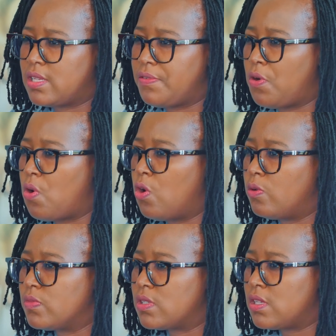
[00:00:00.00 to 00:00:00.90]
say for
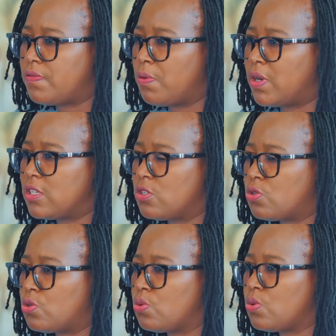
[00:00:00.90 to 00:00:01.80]
homes, if they wanted
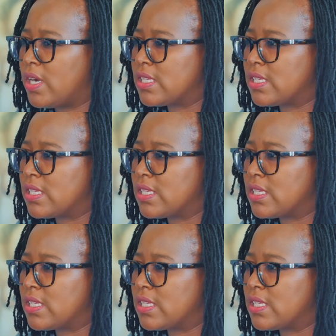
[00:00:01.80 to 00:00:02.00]
to